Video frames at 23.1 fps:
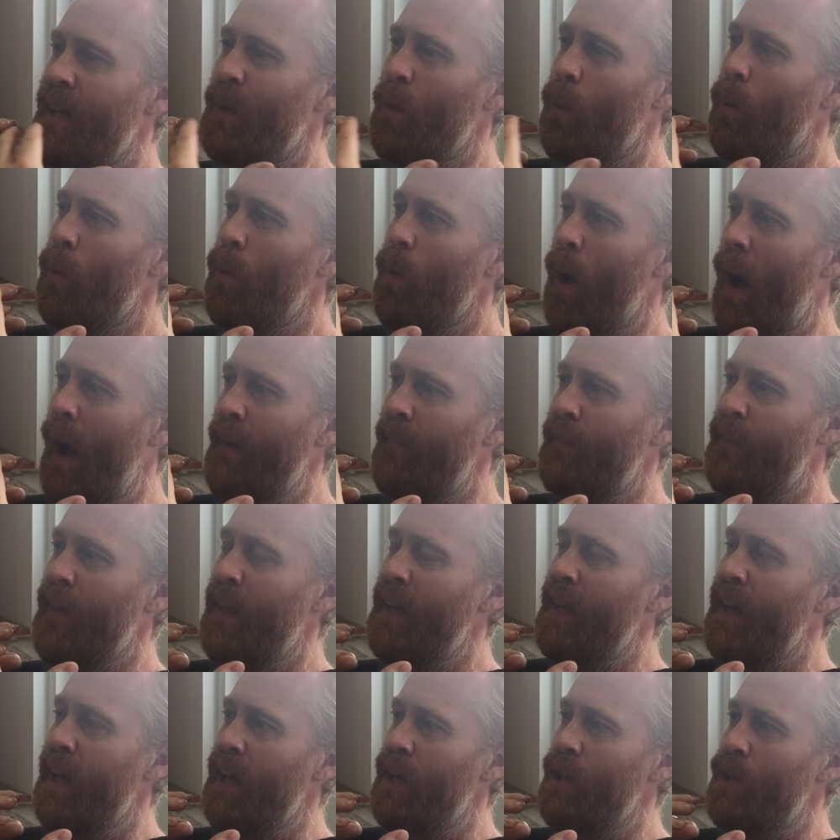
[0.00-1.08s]
in a, I
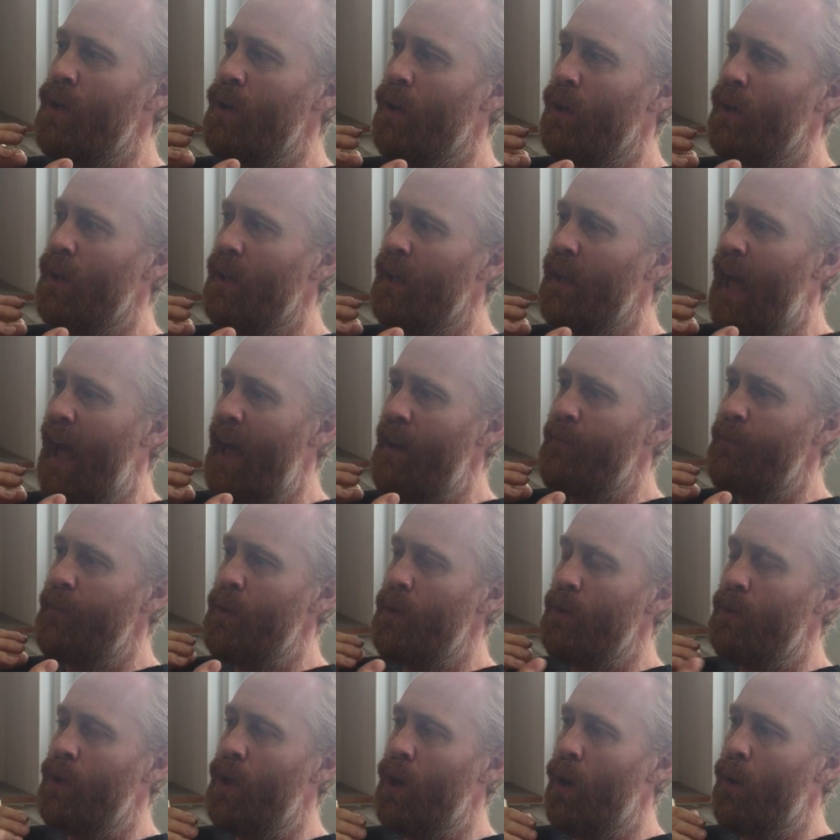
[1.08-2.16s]
think in your life,
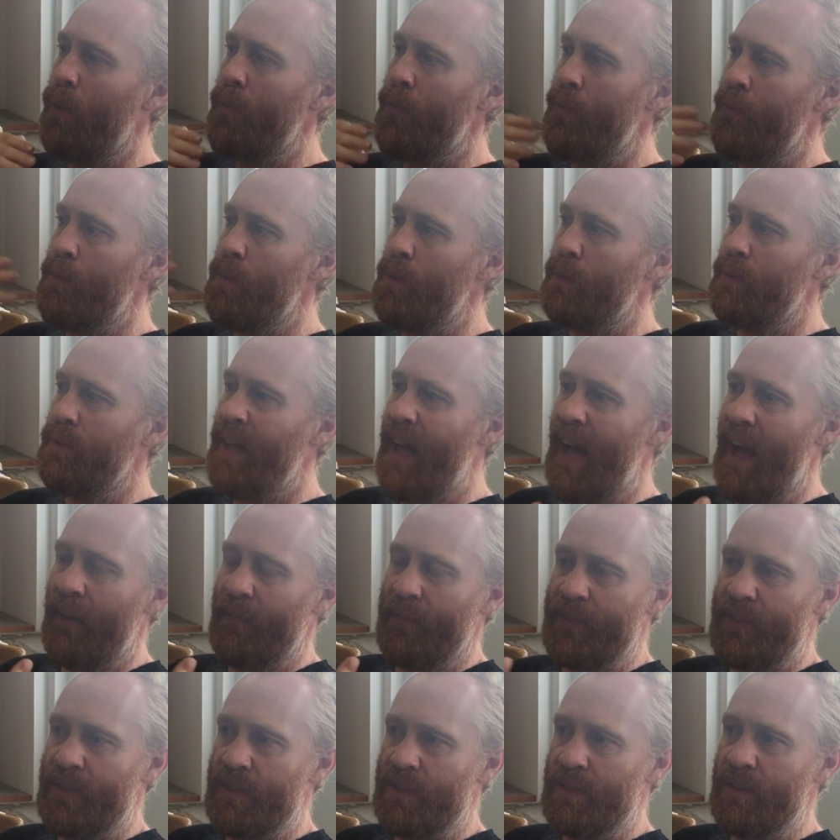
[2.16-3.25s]
you go through
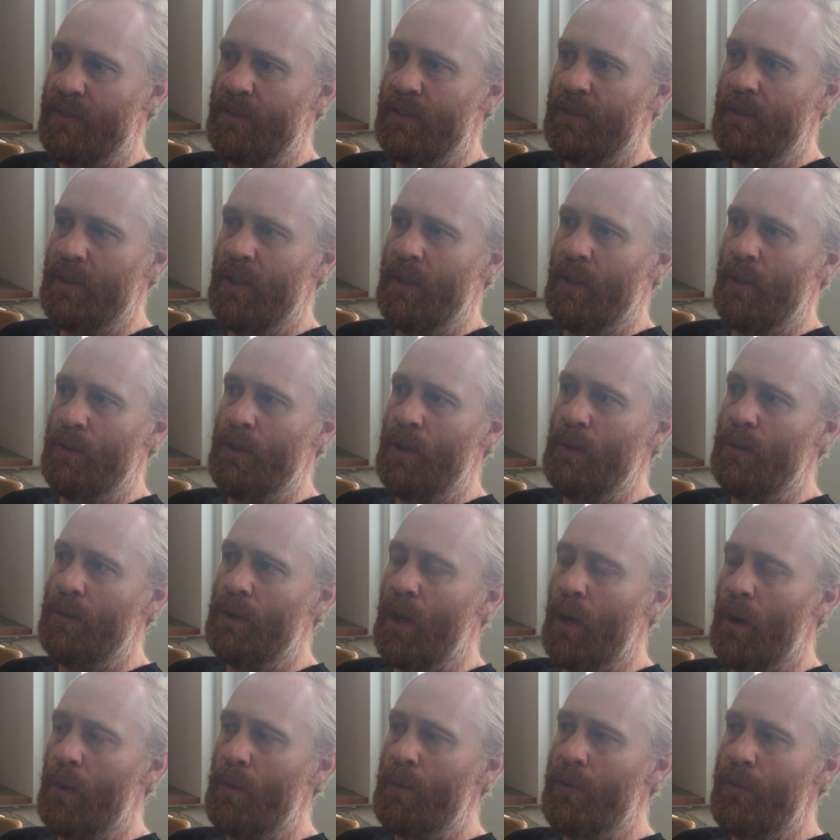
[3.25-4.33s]
deaths, you know, you
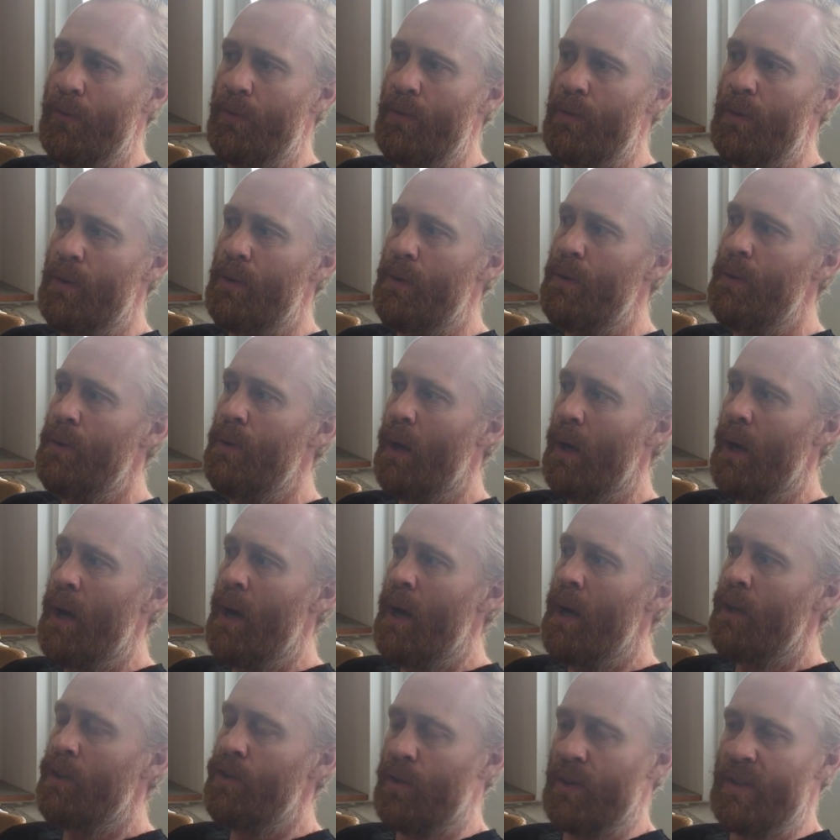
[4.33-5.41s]
go through
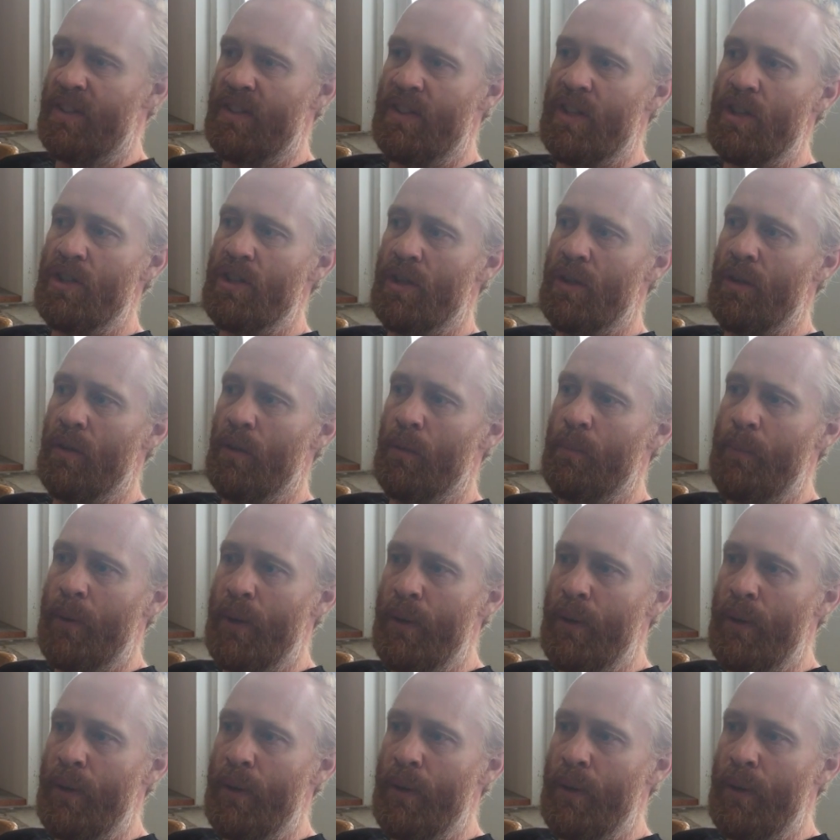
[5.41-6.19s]
transitional